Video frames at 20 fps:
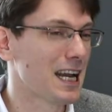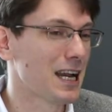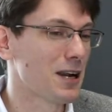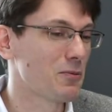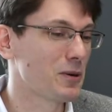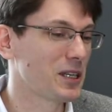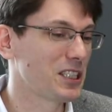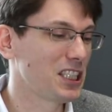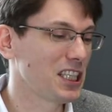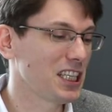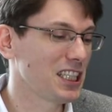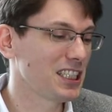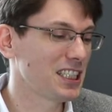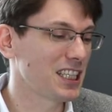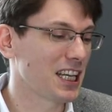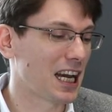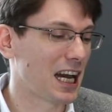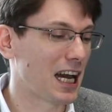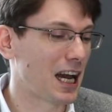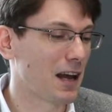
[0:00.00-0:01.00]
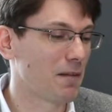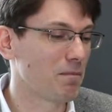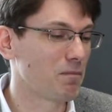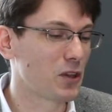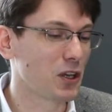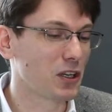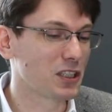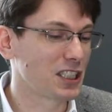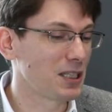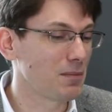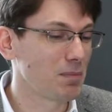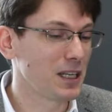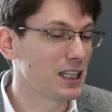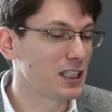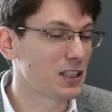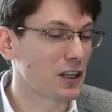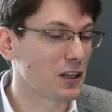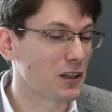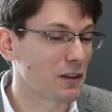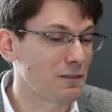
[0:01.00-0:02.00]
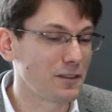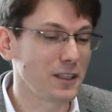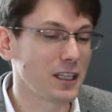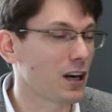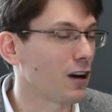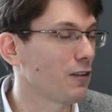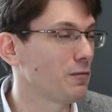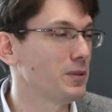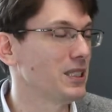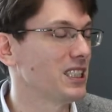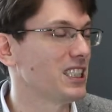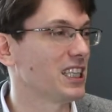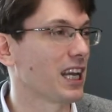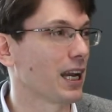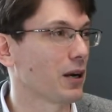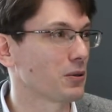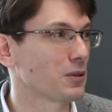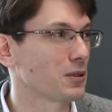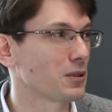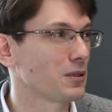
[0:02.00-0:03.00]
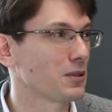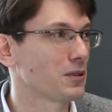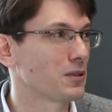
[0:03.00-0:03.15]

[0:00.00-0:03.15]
which is the fear of missing out.